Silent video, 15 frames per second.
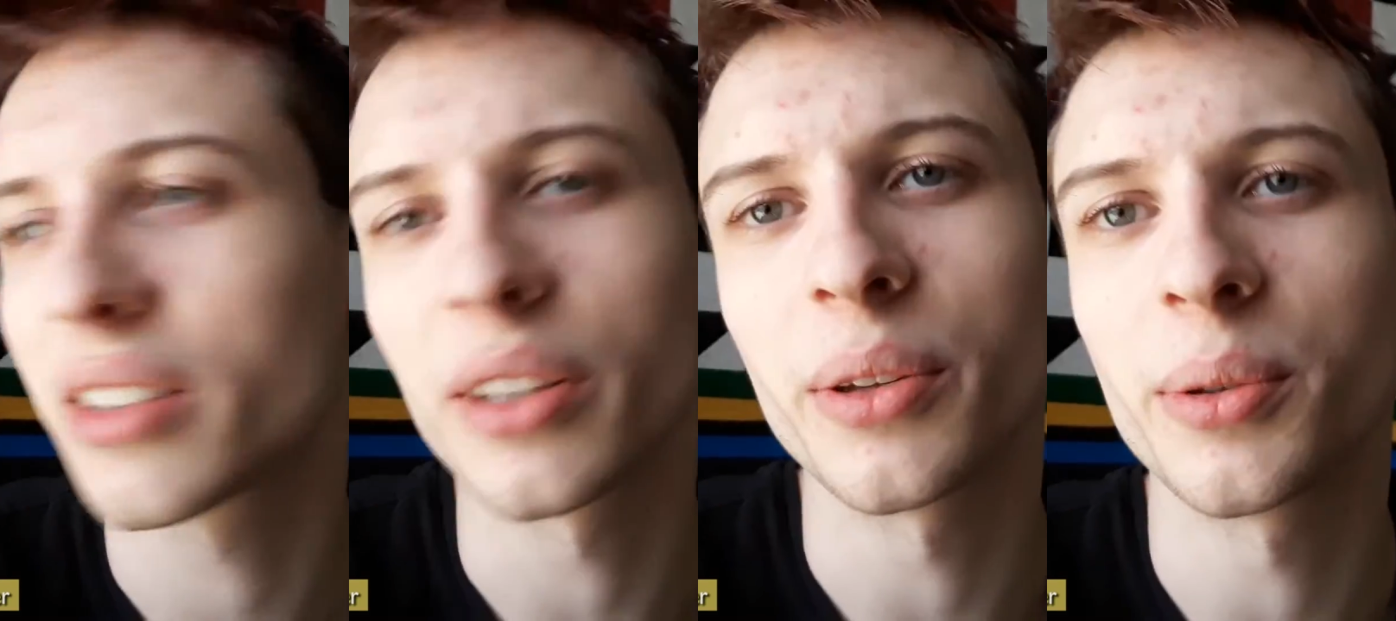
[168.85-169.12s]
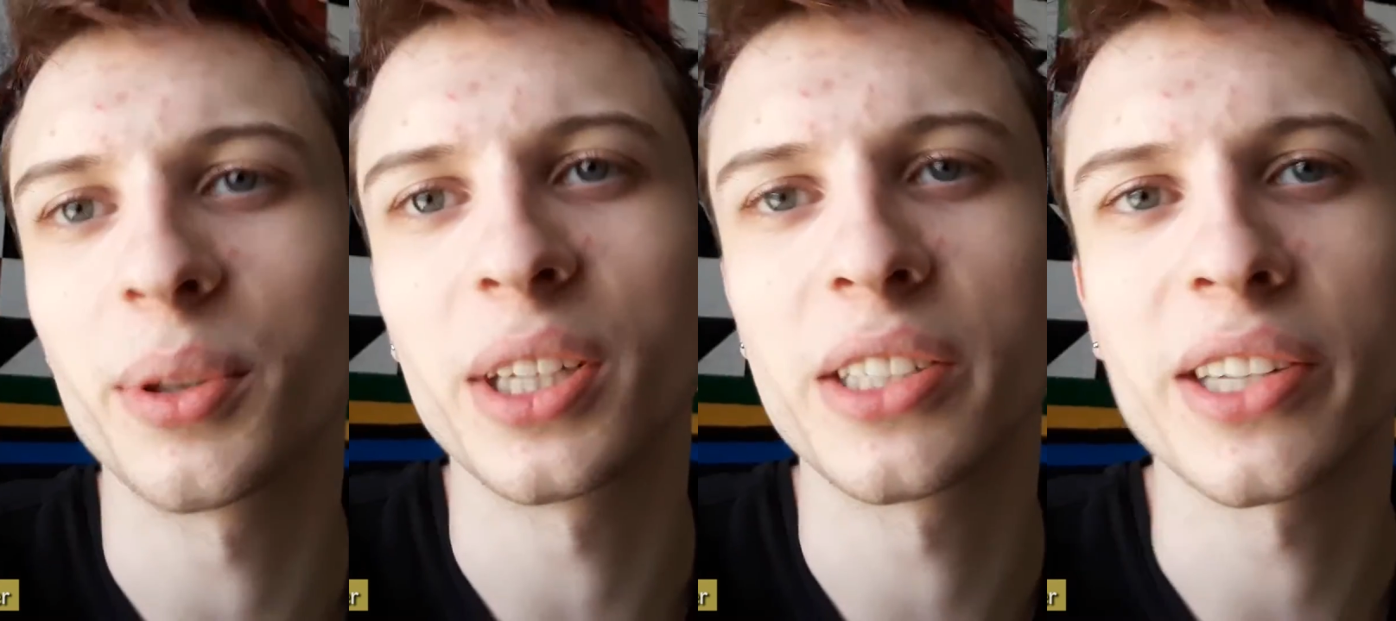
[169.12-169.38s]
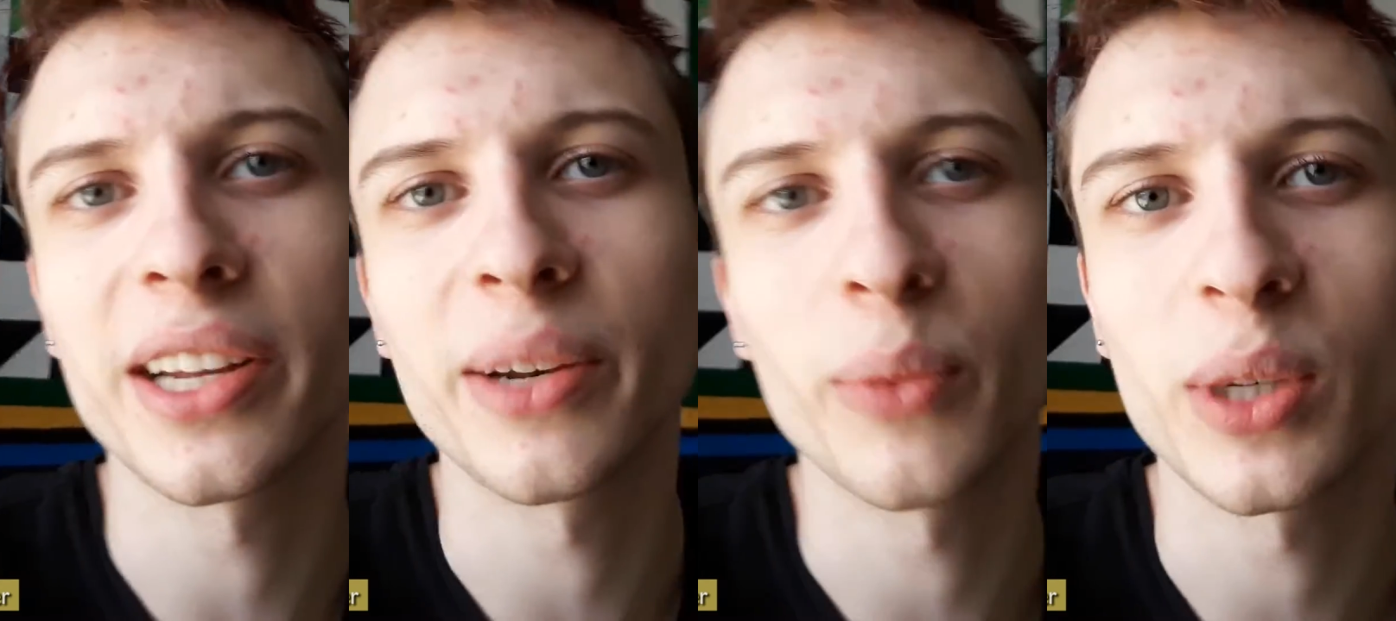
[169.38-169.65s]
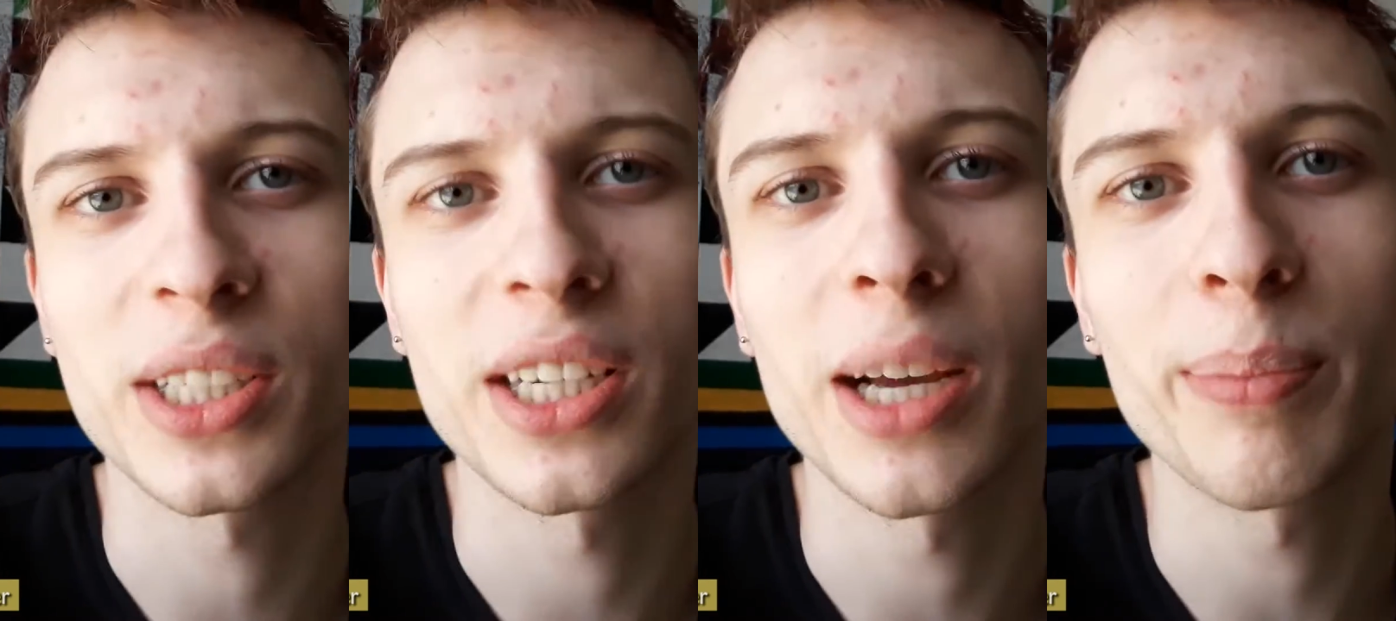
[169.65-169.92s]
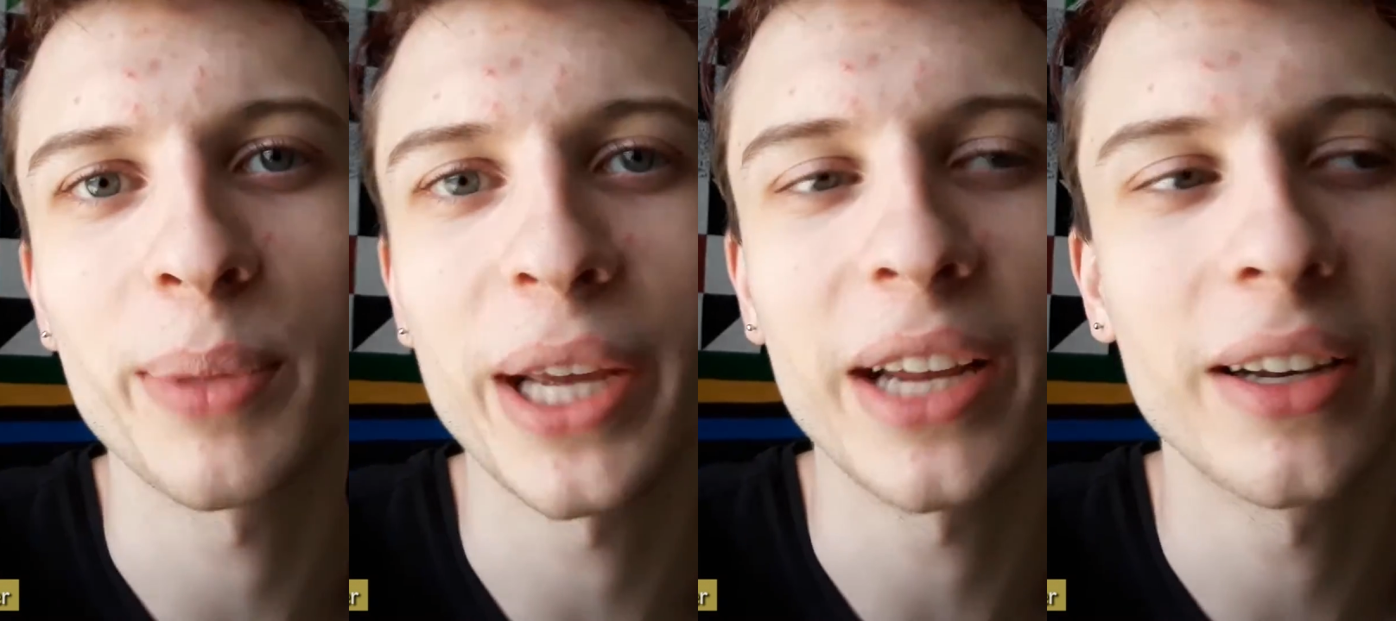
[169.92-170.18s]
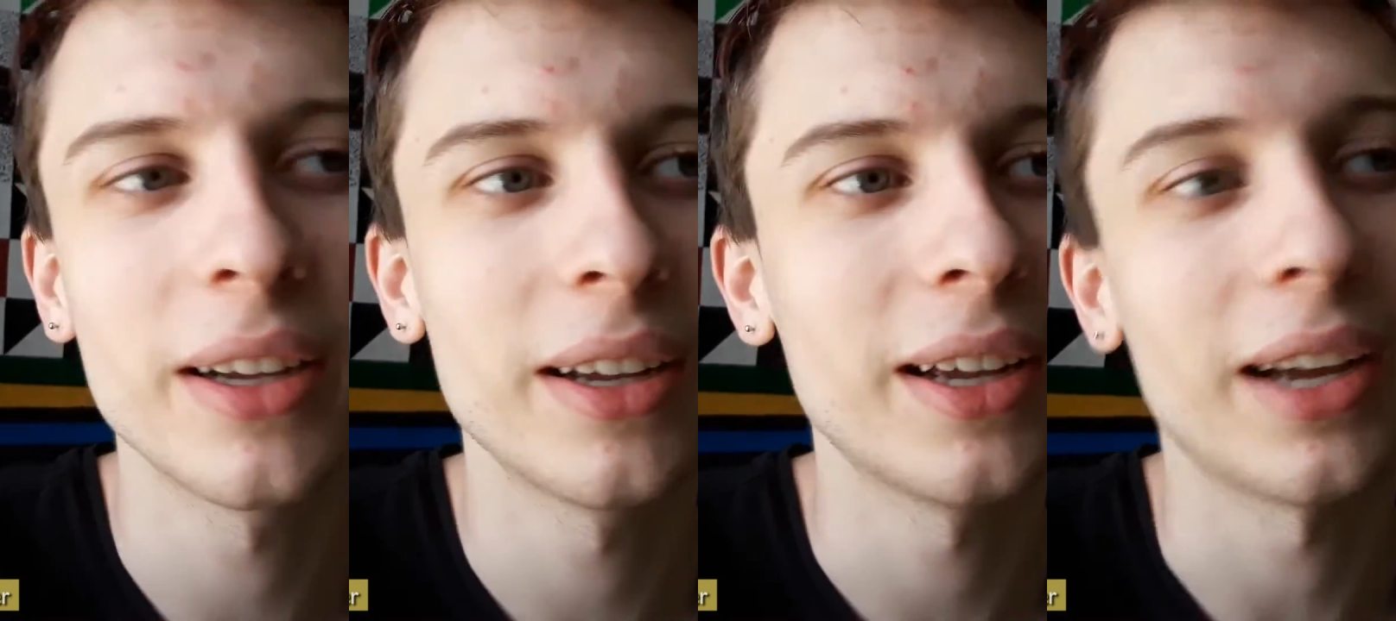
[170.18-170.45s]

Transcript: the sun wasn't up yet.